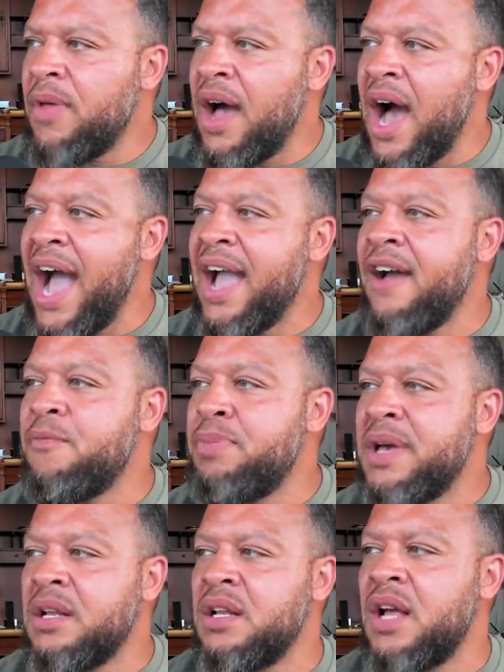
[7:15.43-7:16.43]

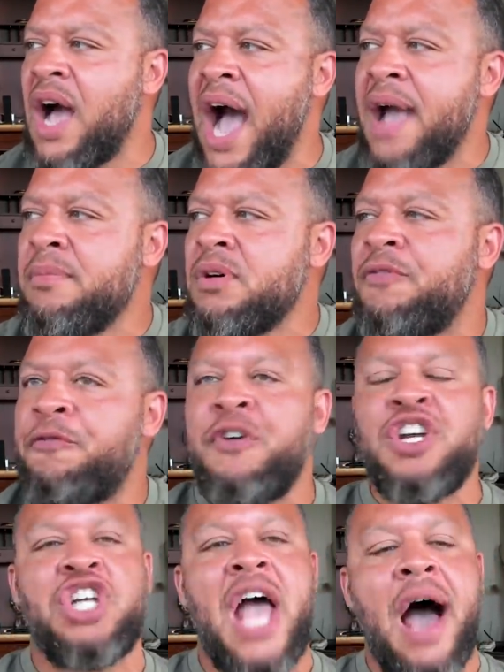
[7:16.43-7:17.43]
I'm a
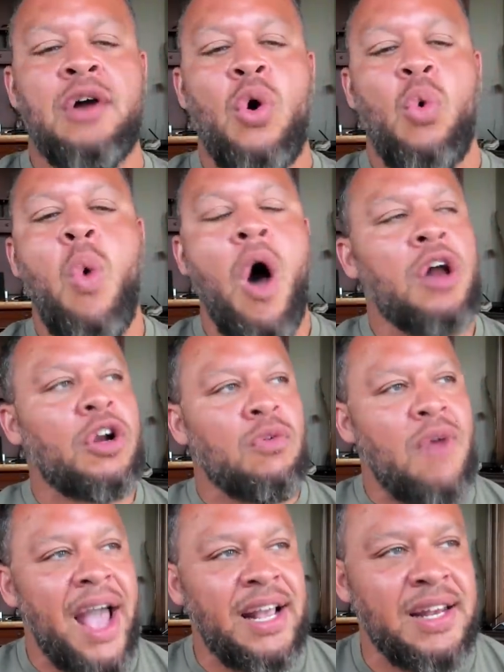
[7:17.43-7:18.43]
fish out of water
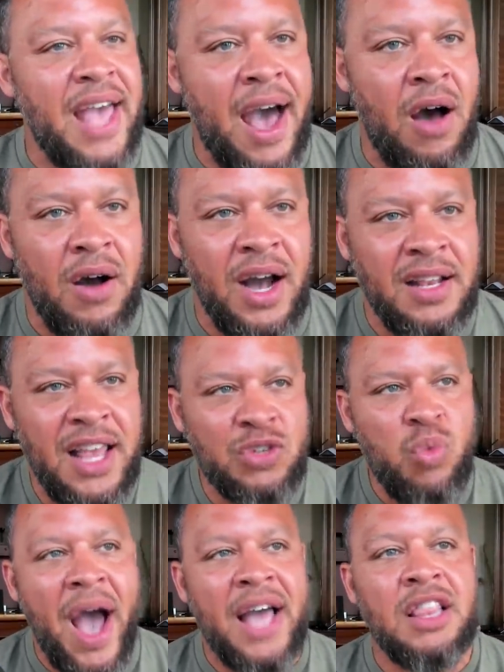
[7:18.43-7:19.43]
right now. And that's
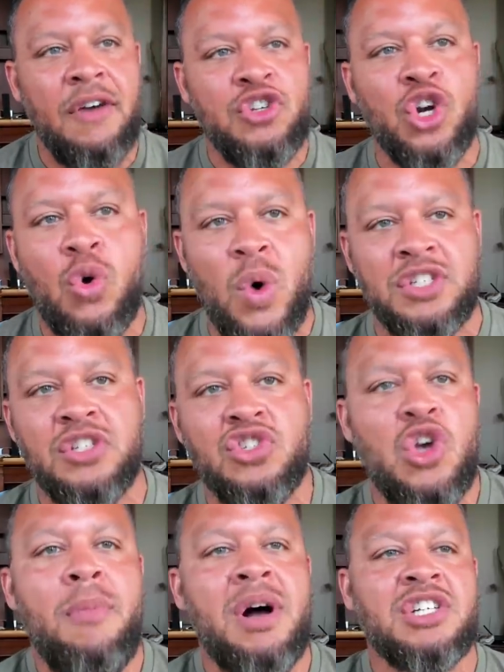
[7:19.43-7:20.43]
why I loved your question
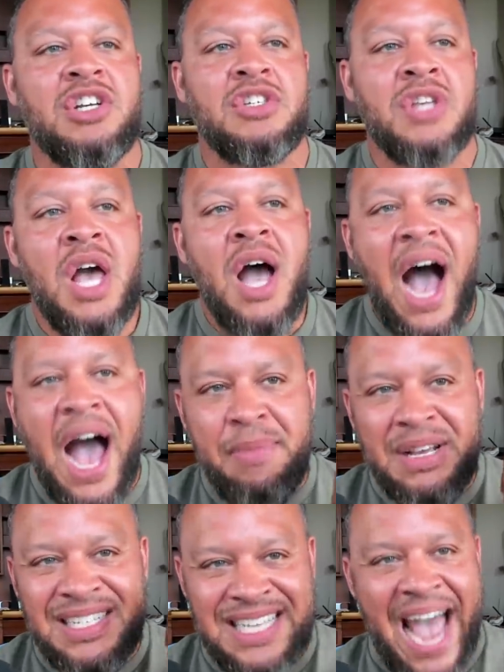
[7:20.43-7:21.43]
so much, because I'm
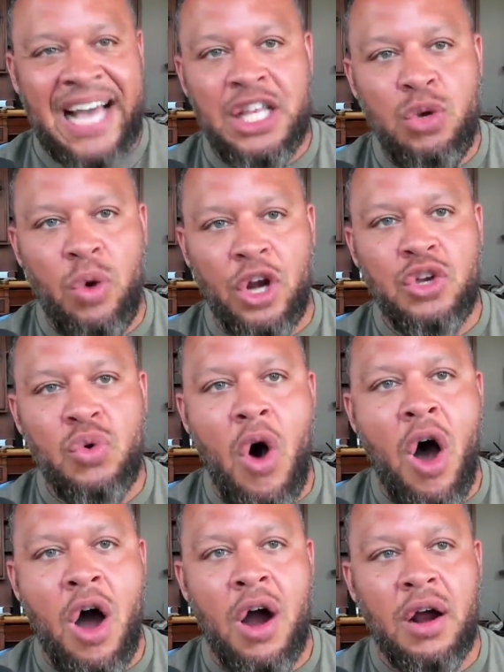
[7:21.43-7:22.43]
exactly where you
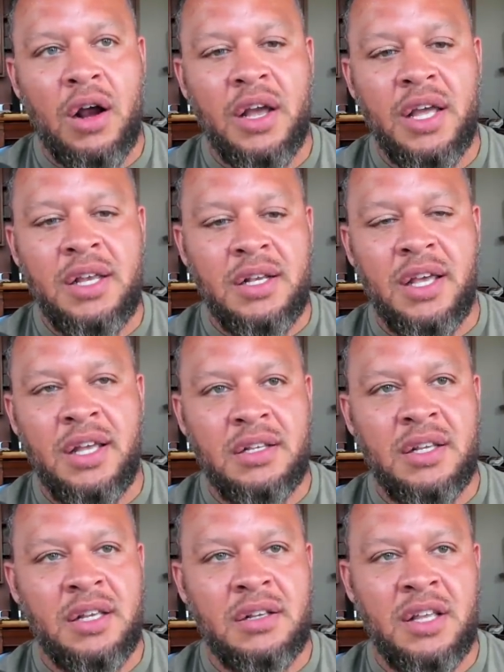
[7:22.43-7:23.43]
are
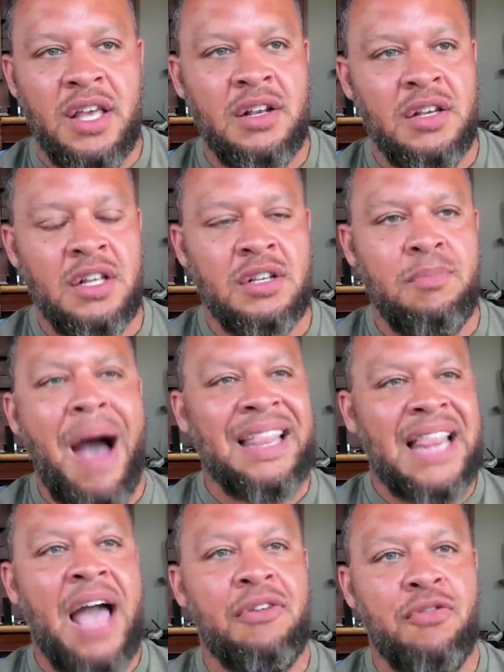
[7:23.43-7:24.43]
in my
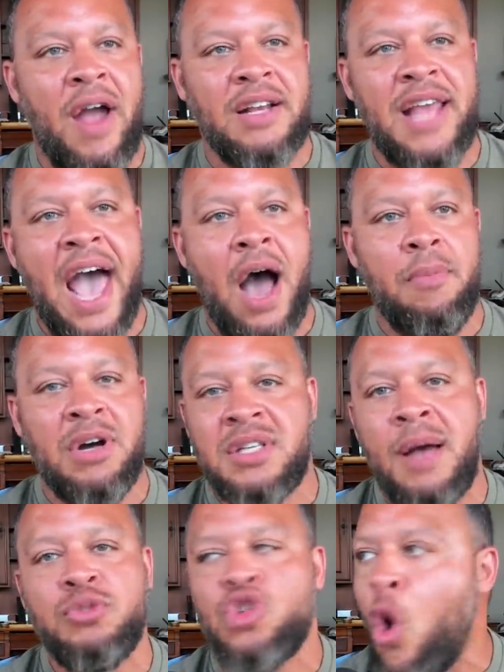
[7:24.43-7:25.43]
life right now, because
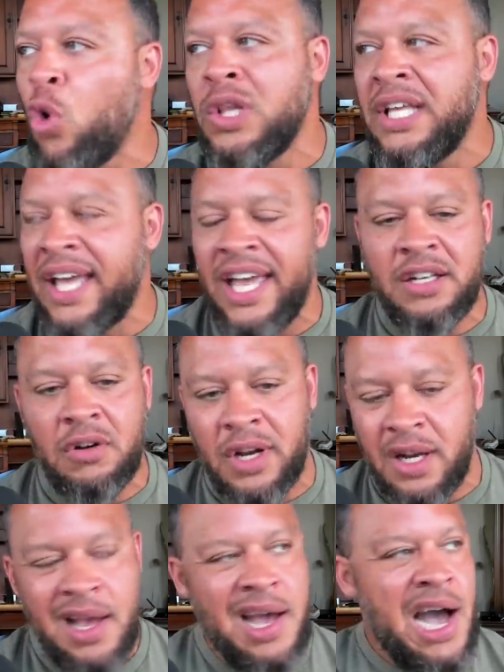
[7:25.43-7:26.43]
I'm totally
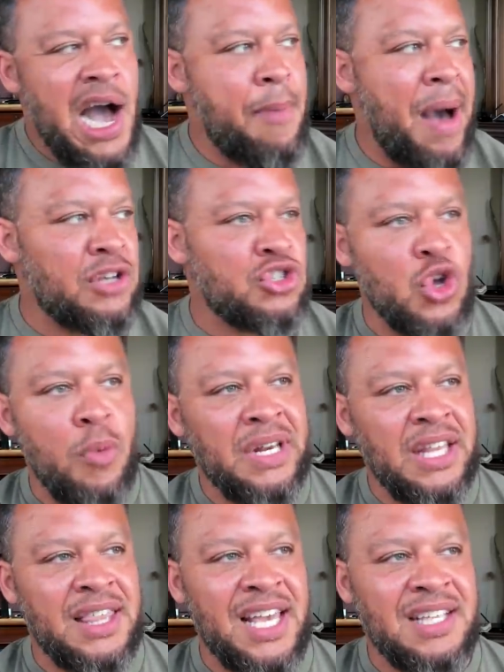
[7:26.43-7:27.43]
ignorant about so
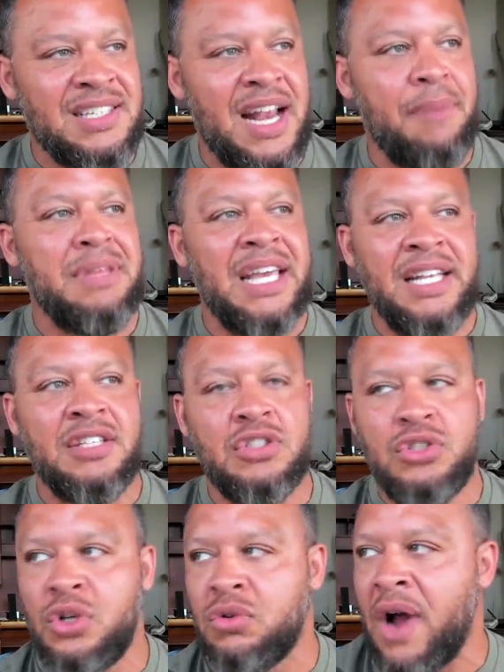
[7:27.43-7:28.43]
many things that I'm needing to
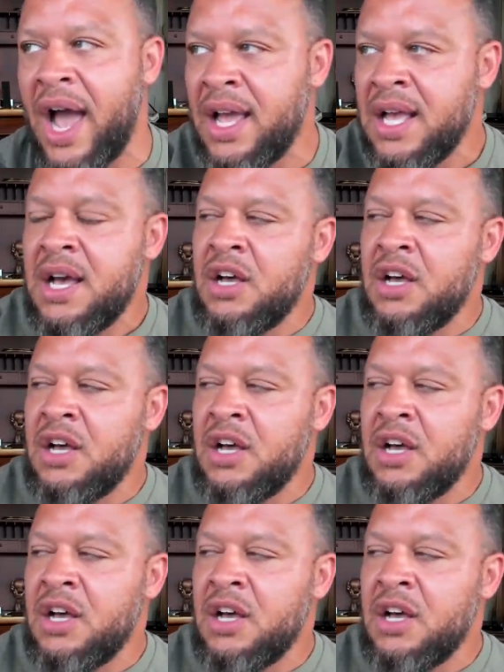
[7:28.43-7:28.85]
do, right?